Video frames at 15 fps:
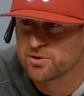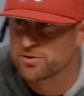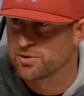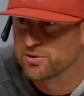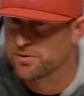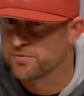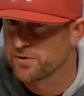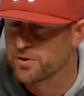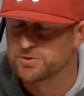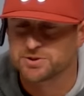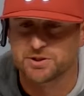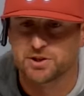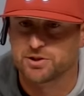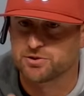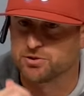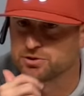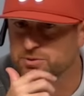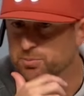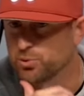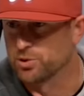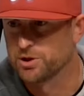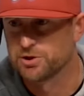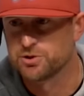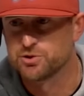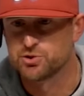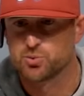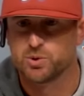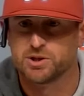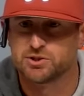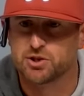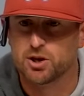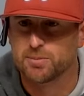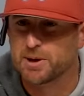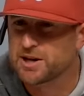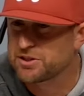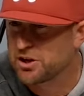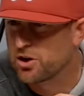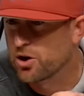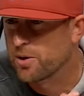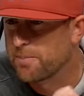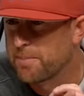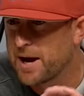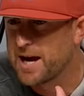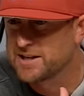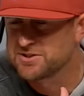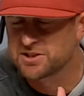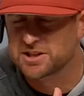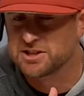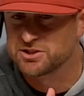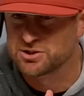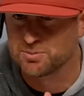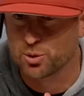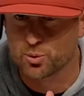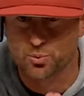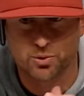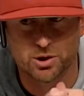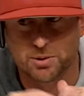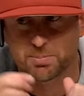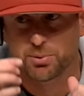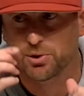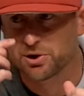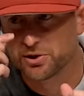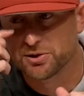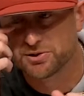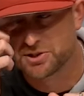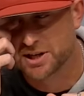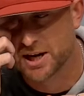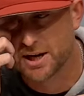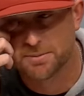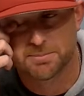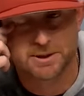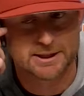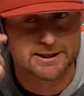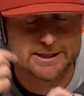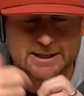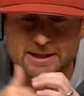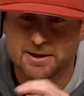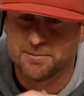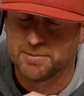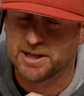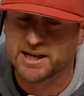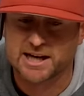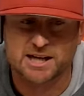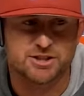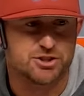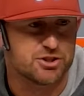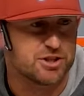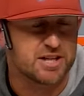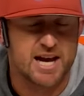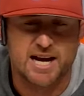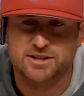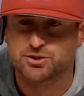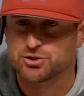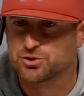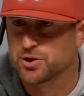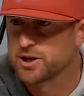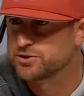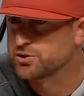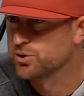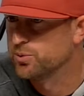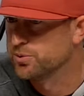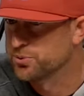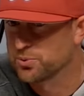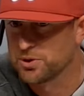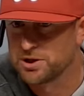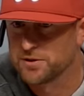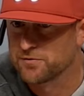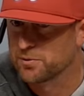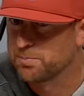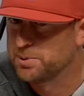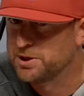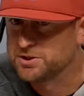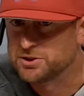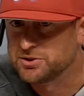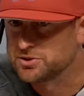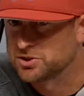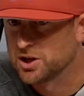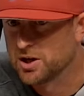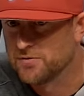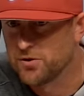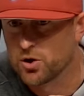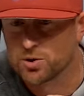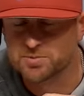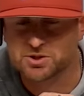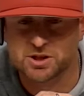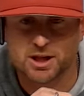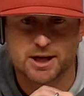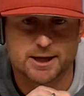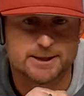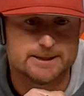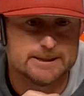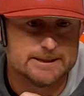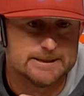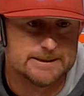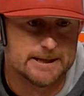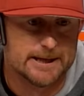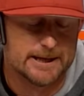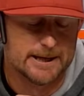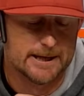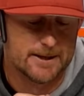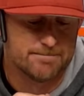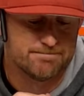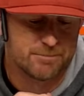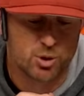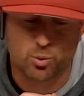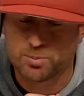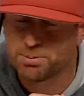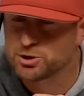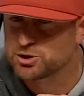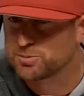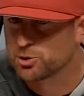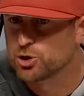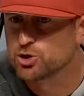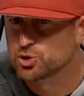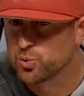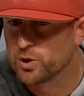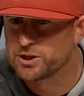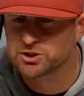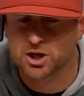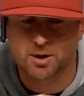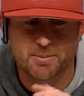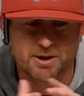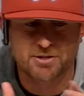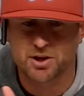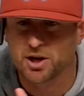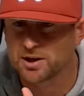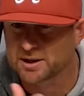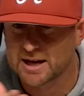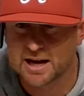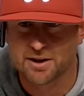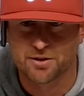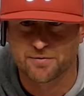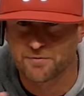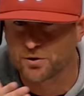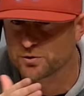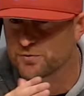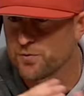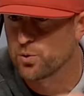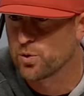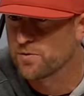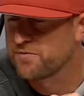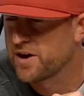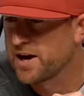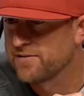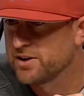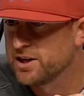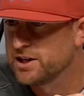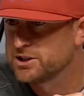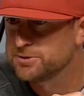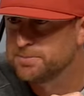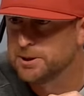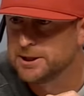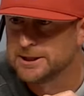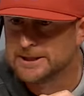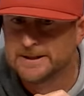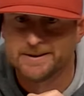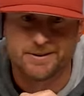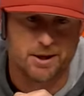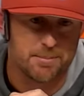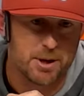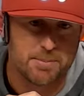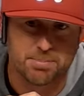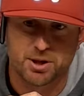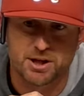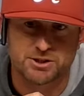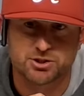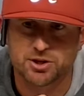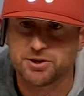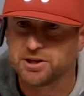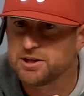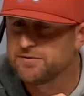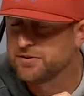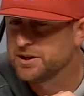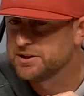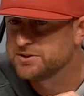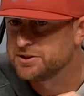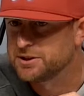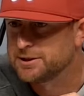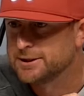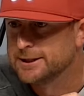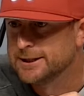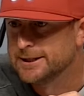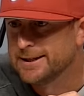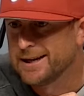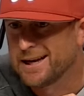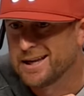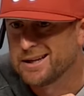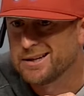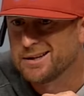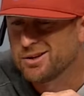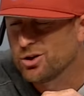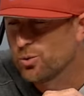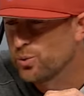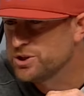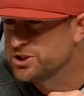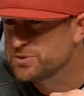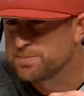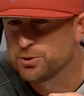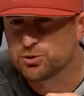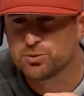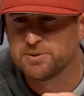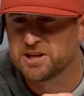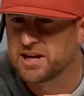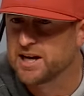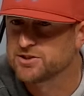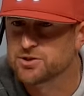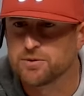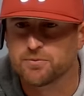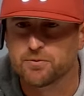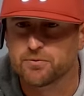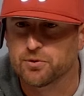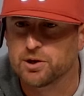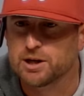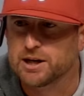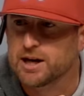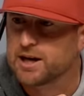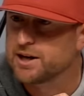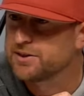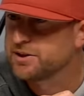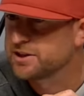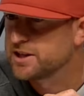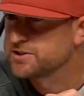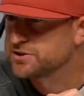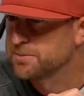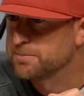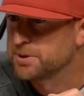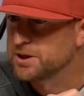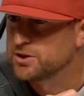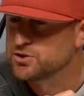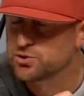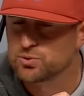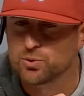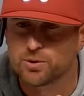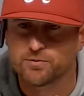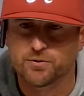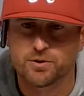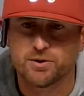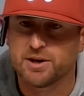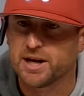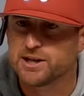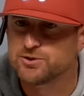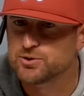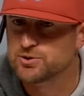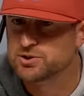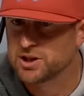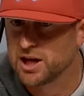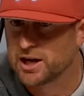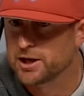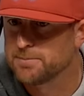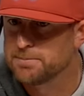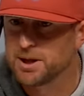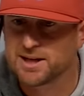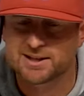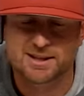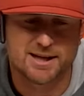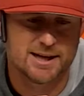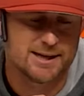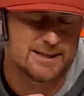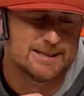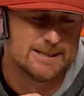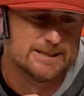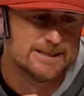there in the first. I thought took some really good swings on him. And I thought our bats against them were really pretty good tonight. But, man, that guy just attacks the strike zone with three different pitches, tough arm slot. And we put some good swings on him, I thought, kind of the first four or five innings. But they made plays on defense. And you know, we just put too many guys on for free tonight. I think that's the biggest story for a dangerous lineup like that.